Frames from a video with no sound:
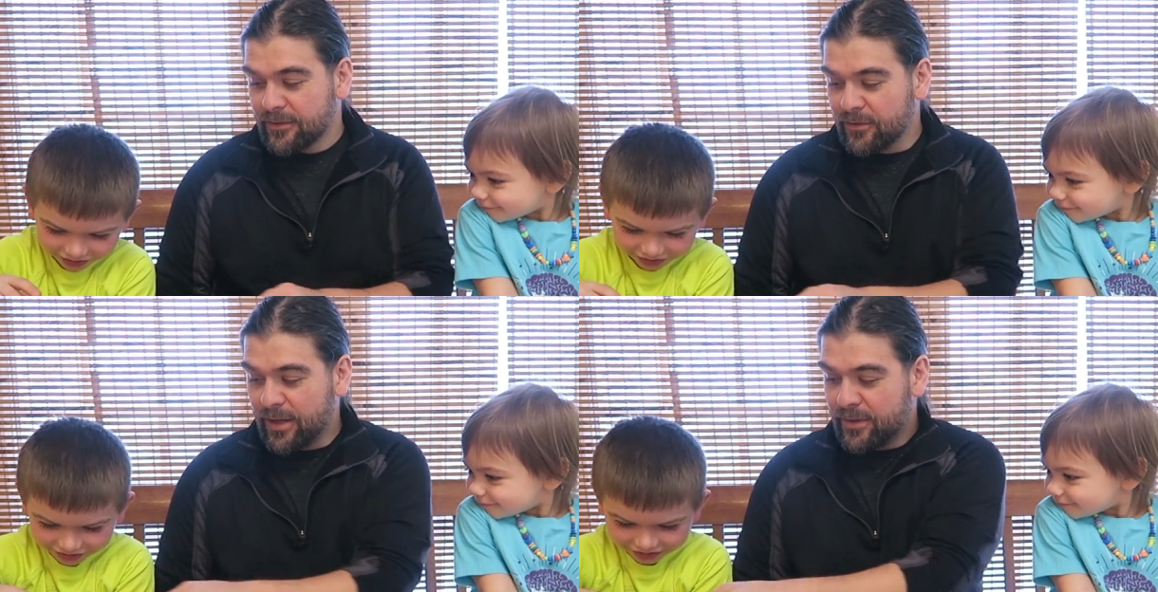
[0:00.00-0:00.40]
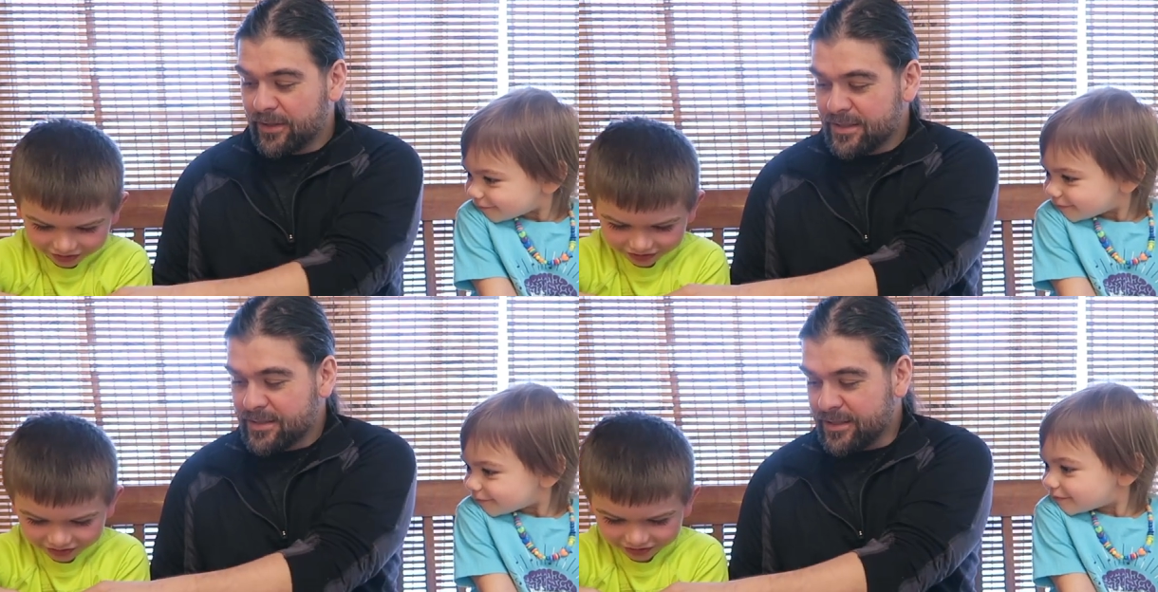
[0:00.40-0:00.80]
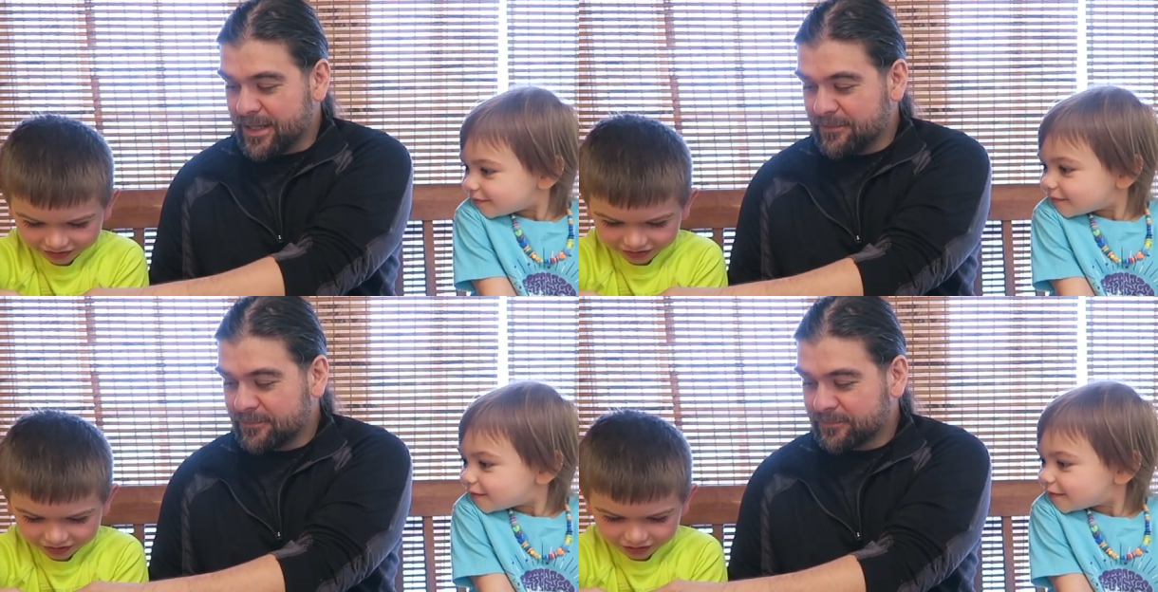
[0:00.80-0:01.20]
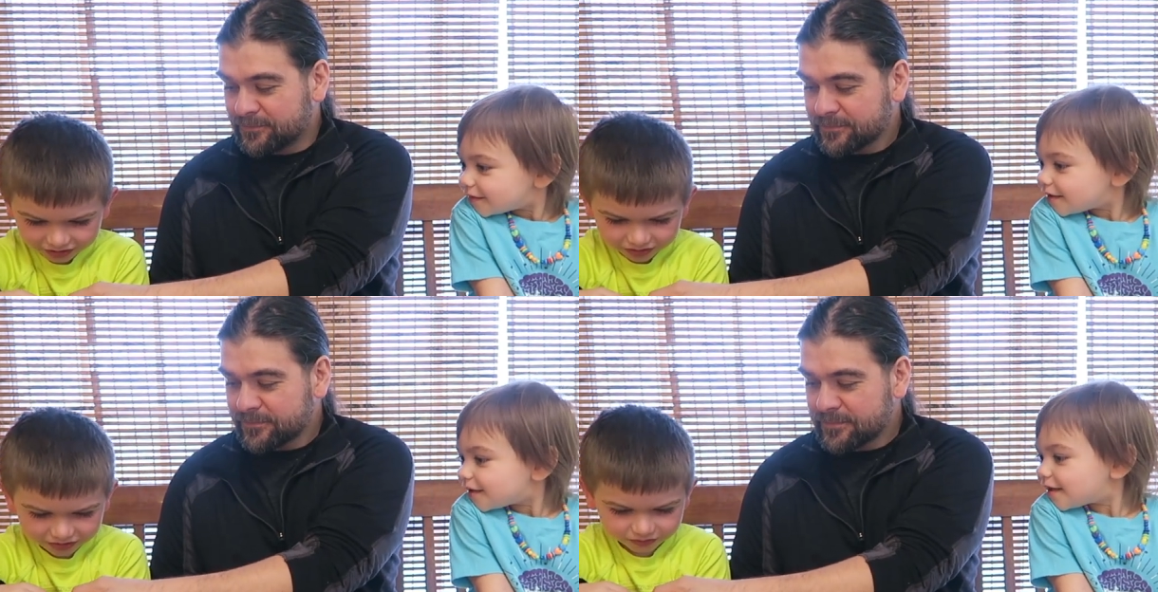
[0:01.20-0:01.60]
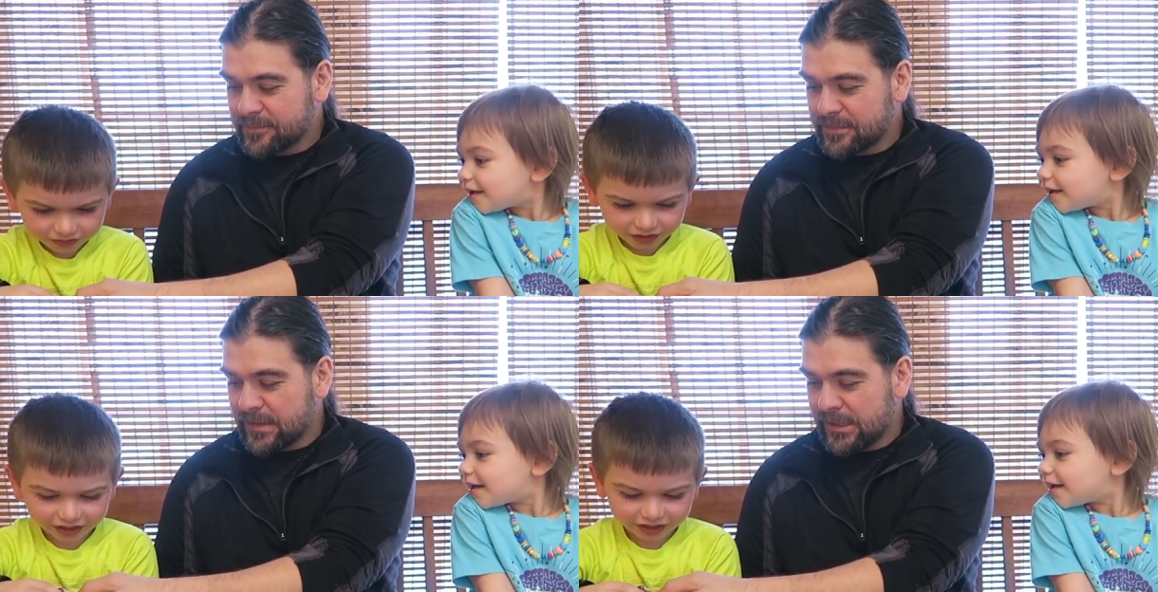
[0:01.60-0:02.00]
Speaker 1: Grab it on this side
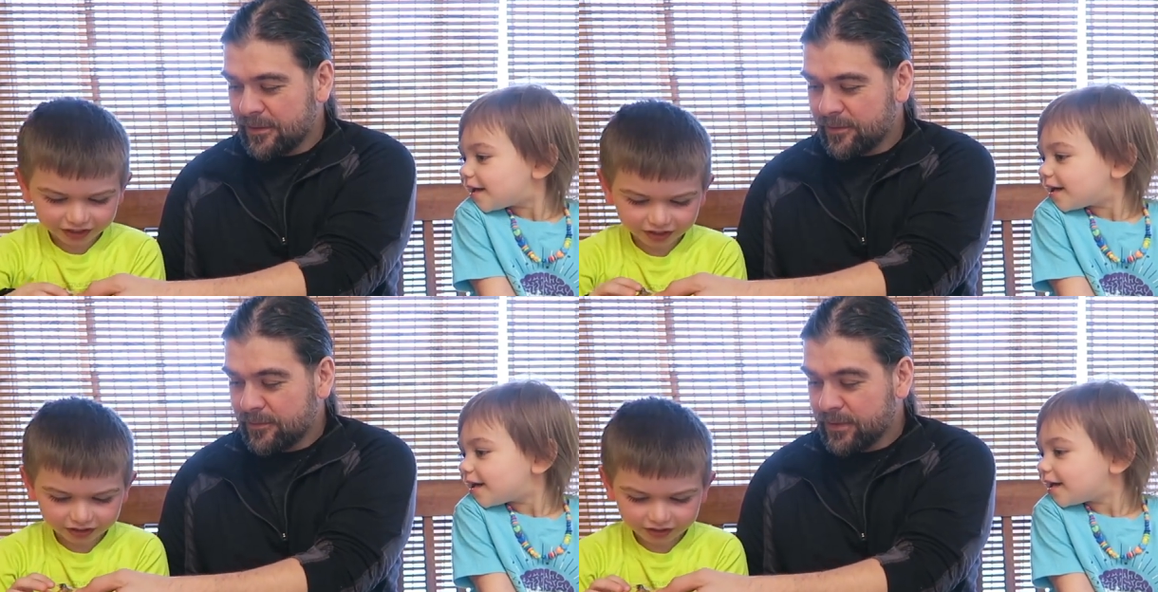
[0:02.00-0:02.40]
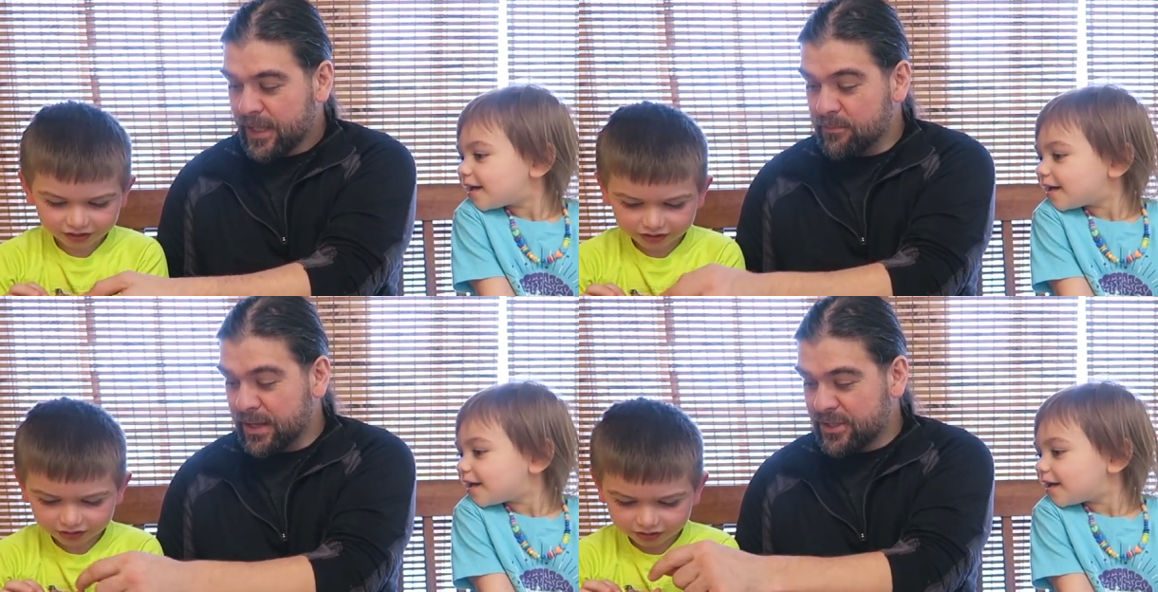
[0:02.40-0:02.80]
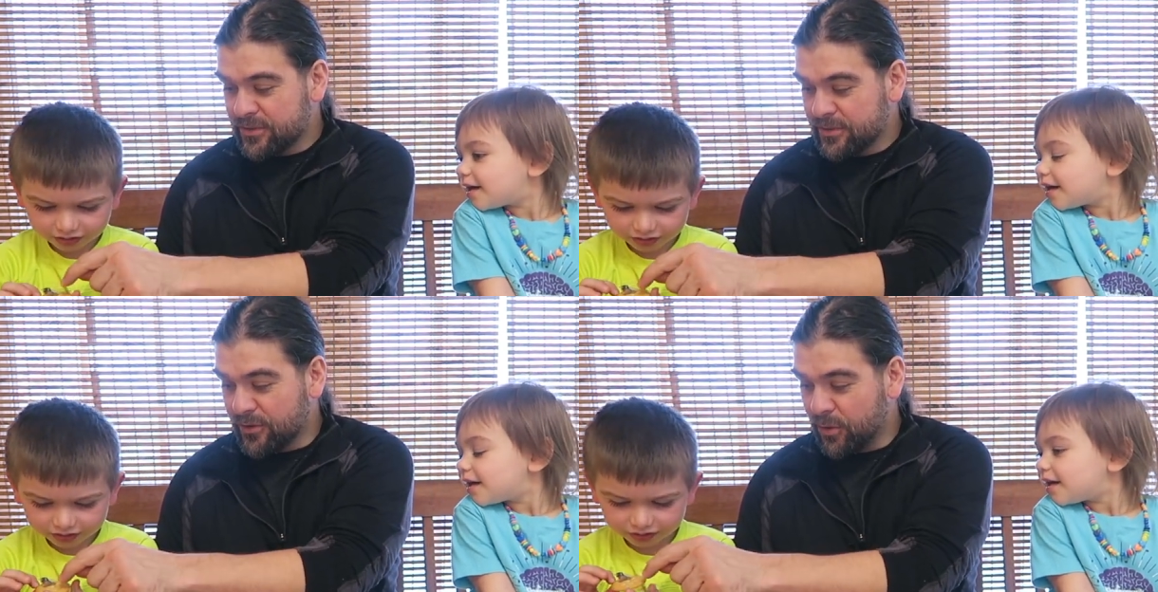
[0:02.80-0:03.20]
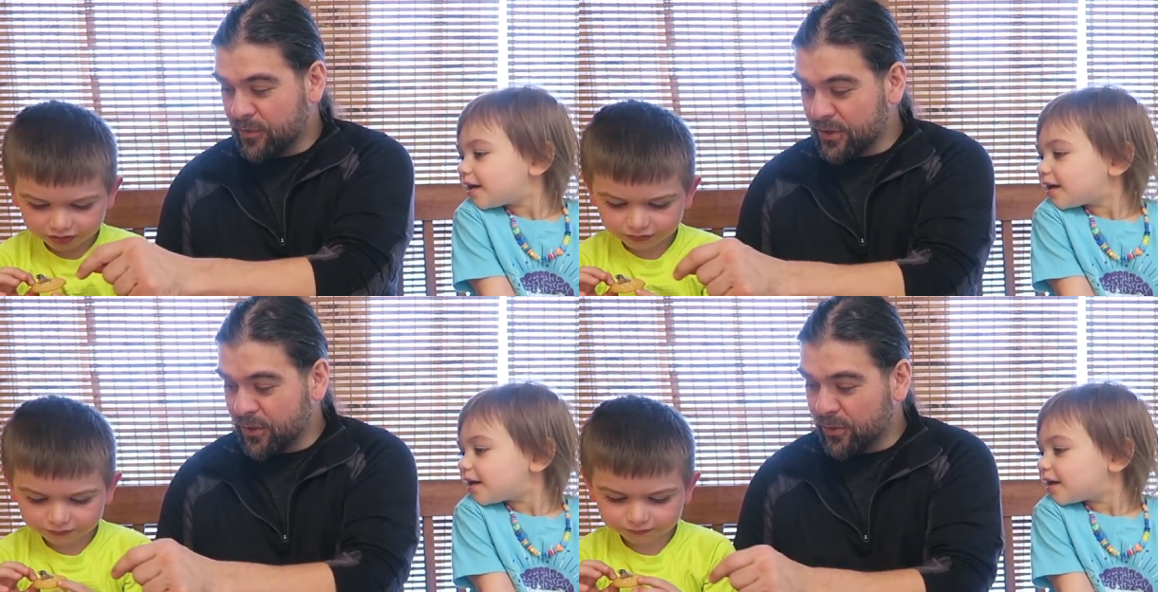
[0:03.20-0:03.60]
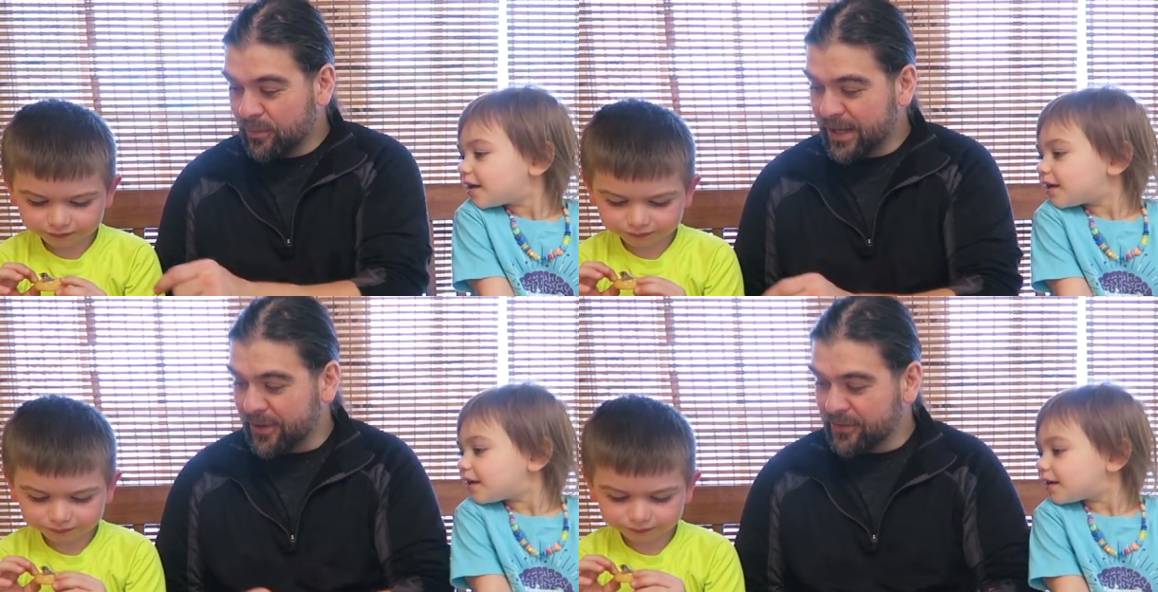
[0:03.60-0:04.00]
and make sure over your whole
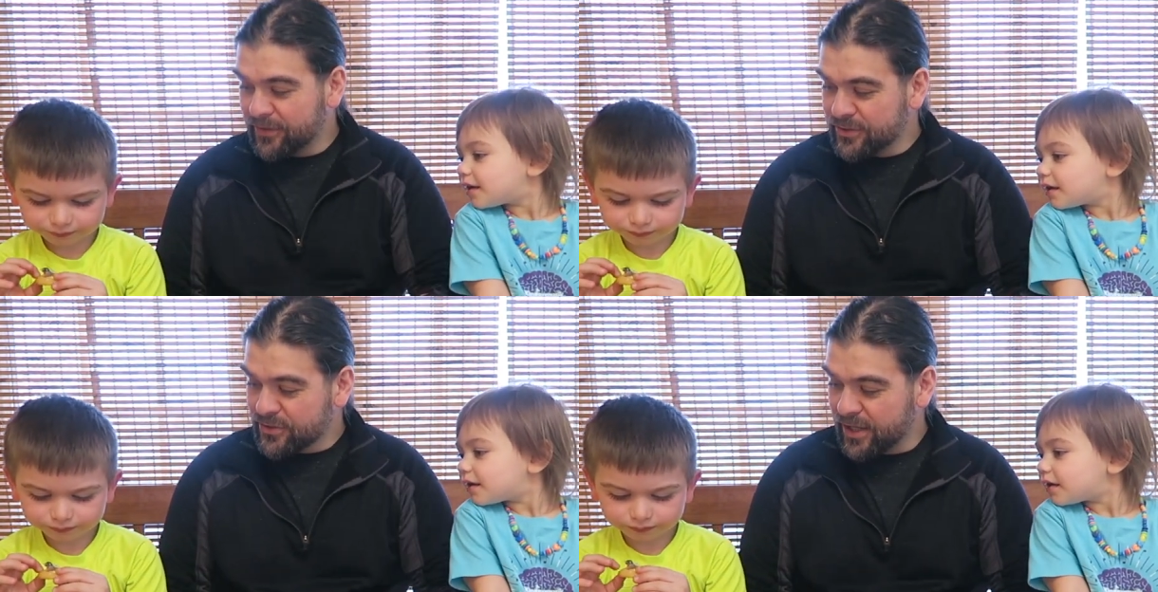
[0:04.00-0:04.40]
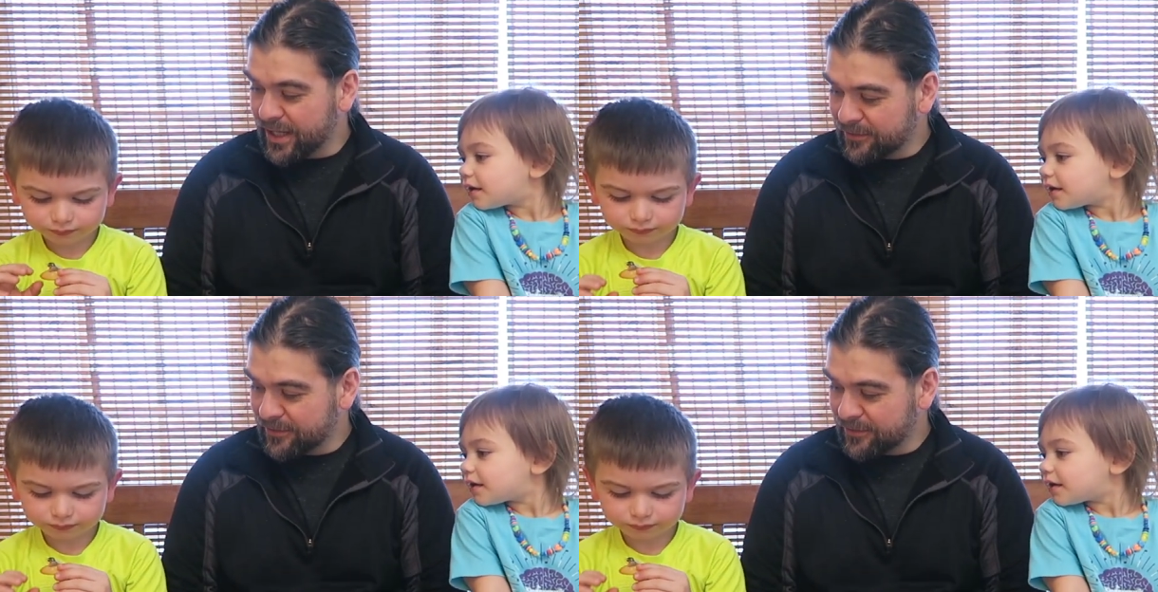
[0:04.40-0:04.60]
mouth. Try